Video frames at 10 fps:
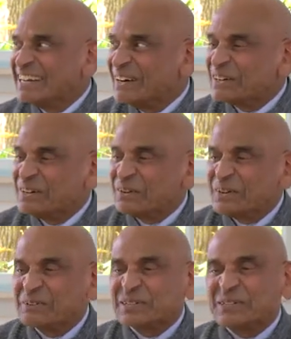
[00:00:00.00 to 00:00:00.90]
not
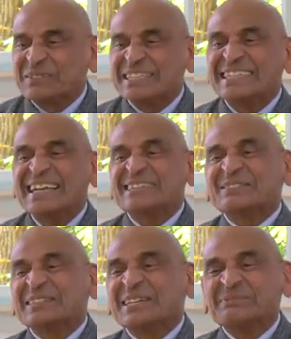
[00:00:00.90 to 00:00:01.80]
knowing very much.
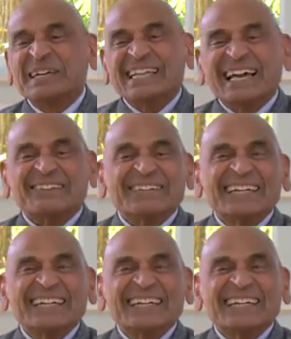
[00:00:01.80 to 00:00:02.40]
So that's my life.